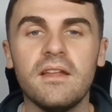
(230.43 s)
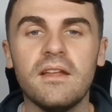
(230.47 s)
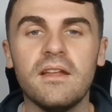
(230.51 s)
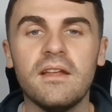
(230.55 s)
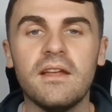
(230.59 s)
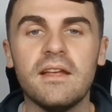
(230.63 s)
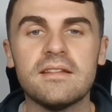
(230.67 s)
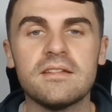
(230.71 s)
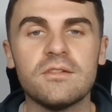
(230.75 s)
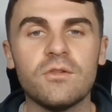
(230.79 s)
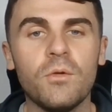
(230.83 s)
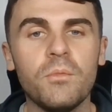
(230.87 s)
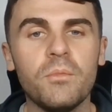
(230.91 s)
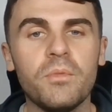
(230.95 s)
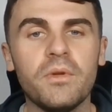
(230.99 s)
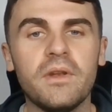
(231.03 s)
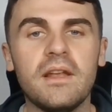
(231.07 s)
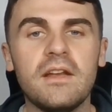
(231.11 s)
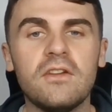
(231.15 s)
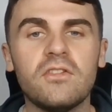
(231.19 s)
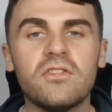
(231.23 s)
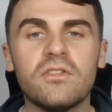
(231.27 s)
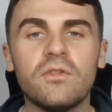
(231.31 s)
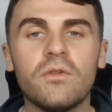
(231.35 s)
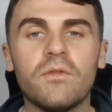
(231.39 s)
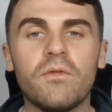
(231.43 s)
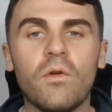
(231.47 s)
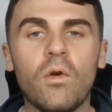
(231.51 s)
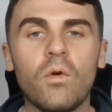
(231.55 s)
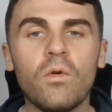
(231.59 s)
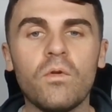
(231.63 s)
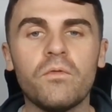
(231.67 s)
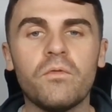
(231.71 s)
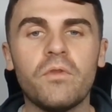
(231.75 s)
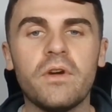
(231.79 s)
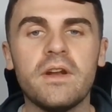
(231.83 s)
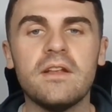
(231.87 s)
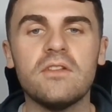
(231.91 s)
Its combination of
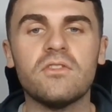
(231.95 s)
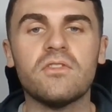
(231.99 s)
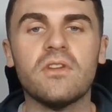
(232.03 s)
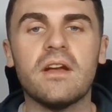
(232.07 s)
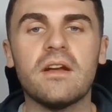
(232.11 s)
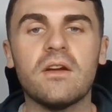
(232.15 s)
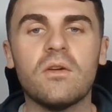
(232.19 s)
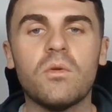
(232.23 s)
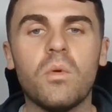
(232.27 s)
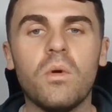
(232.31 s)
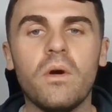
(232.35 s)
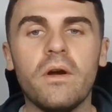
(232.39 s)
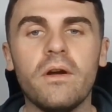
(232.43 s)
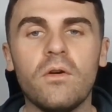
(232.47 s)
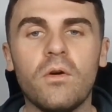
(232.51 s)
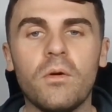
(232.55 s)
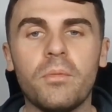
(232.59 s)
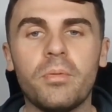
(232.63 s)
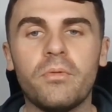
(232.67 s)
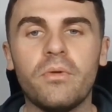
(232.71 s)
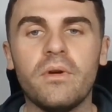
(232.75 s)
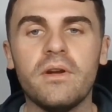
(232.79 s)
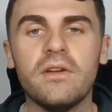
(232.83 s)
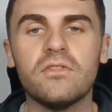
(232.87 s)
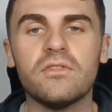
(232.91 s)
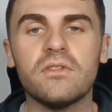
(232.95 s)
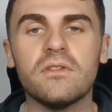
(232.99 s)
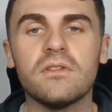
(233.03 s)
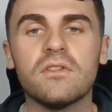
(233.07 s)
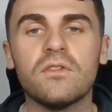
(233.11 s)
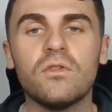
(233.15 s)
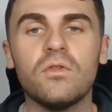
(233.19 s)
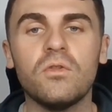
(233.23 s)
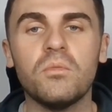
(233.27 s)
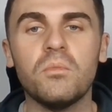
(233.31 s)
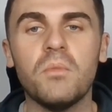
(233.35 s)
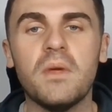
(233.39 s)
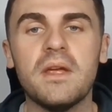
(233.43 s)
long-range and quiet operations
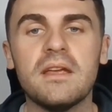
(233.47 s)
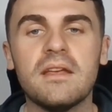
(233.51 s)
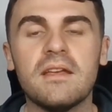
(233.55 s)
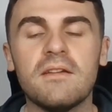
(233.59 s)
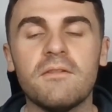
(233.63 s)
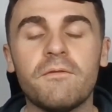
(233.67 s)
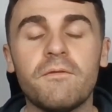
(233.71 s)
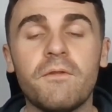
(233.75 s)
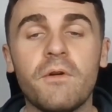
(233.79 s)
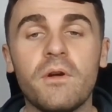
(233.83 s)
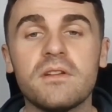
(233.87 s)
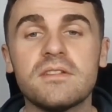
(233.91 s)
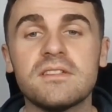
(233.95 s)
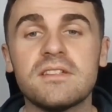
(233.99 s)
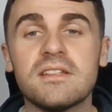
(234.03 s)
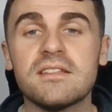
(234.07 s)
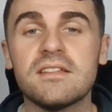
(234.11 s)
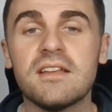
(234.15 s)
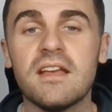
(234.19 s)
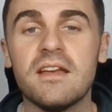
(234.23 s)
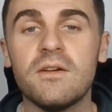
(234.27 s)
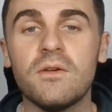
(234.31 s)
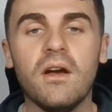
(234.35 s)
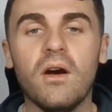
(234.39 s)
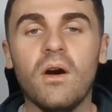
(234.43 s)
could make it first to scale.